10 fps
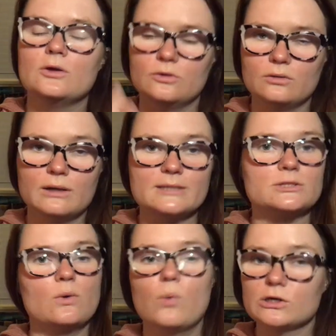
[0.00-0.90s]
utilize
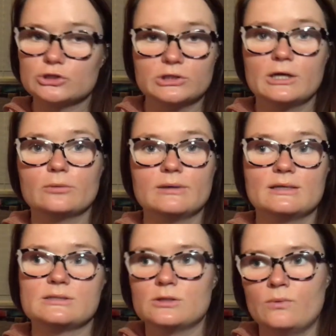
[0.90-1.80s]
the watch later
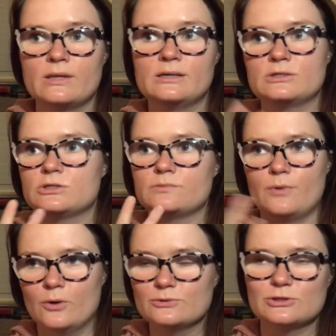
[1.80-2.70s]
playlist in the way that it's
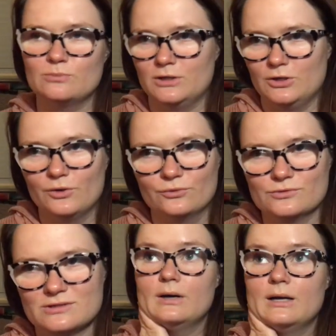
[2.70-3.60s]
supposed to be
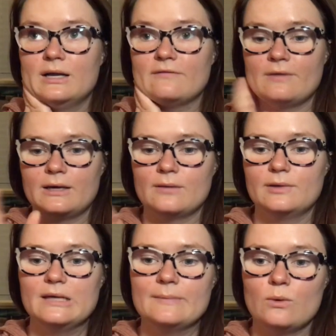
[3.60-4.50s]
used. But if I
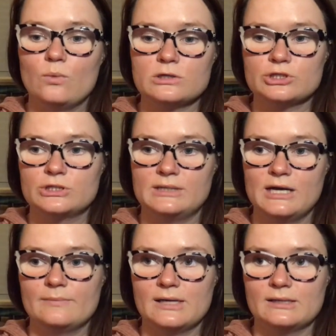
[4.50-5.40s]
complete my watch today
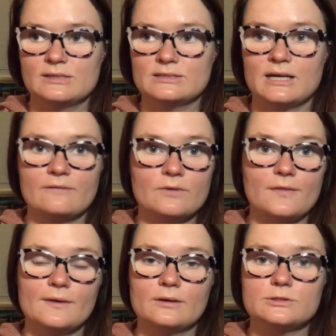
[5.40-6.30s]
playlist and I have
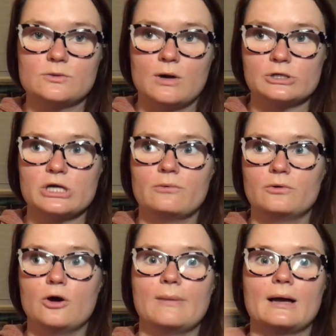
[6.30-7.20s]
nothing else to watch, I will
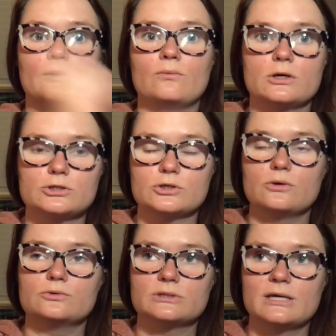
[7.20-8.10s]
go back and watch
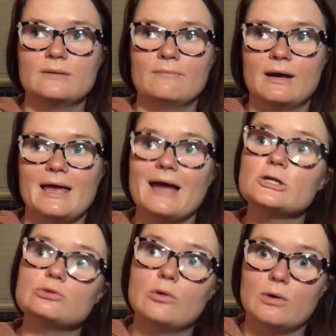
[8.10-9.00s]
those in my
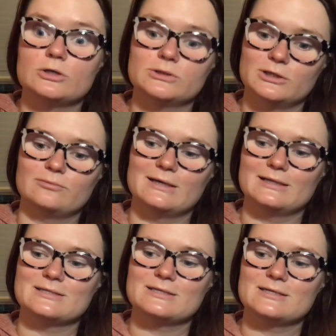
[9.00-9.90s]
actual watch later
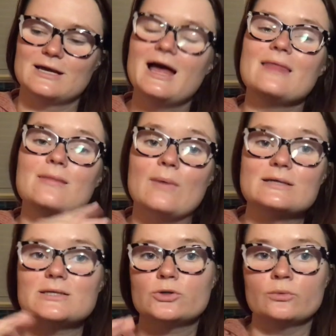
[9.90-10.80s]
playlist. That might
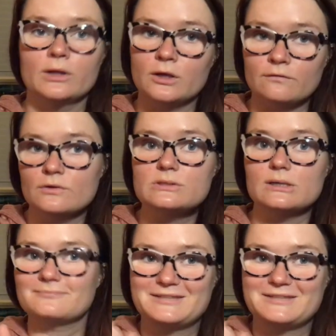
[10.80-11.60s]
sound really confusing.